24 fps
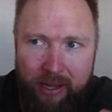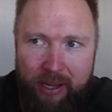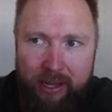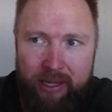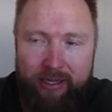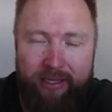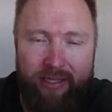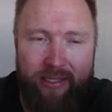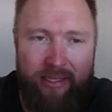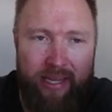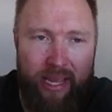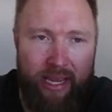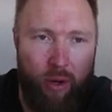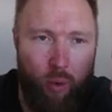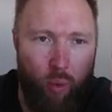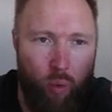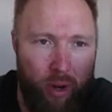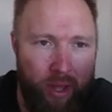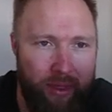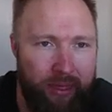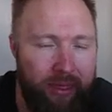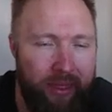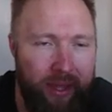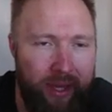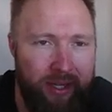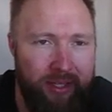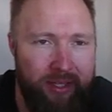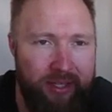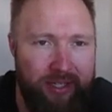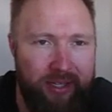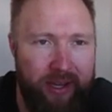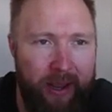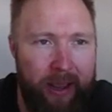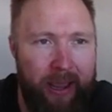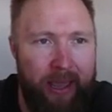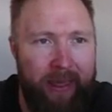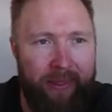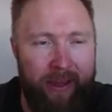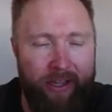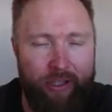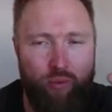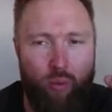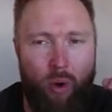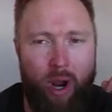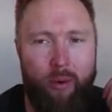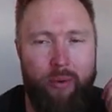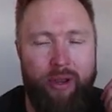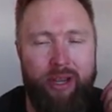Stick with this. That's
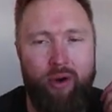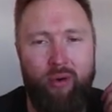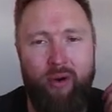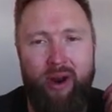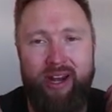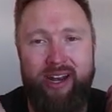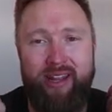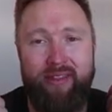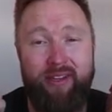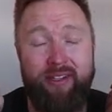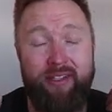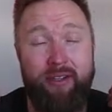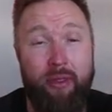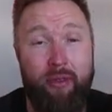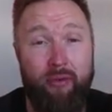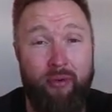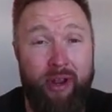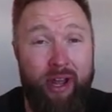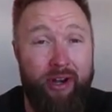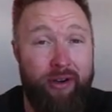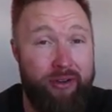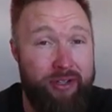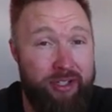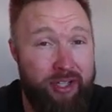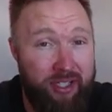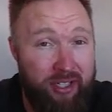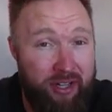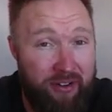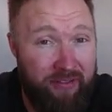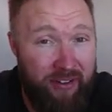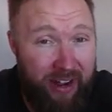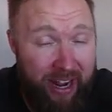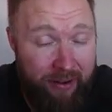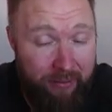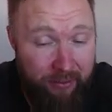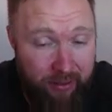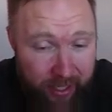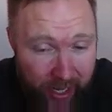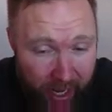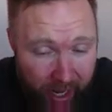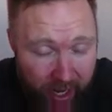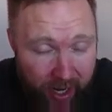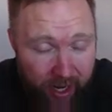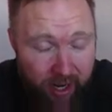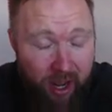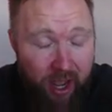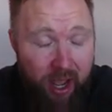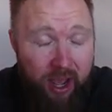why we created this
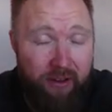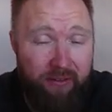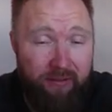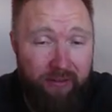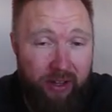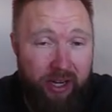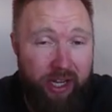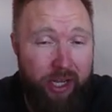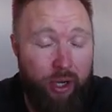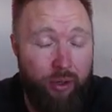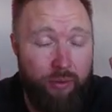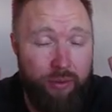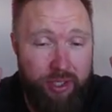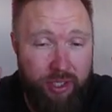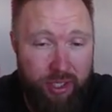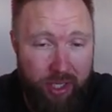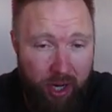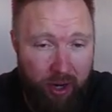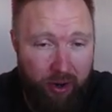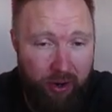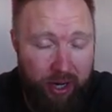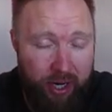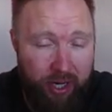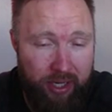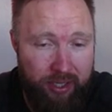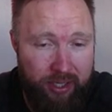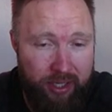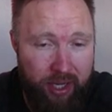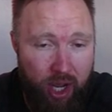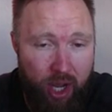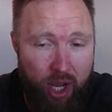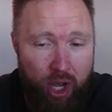365-day video series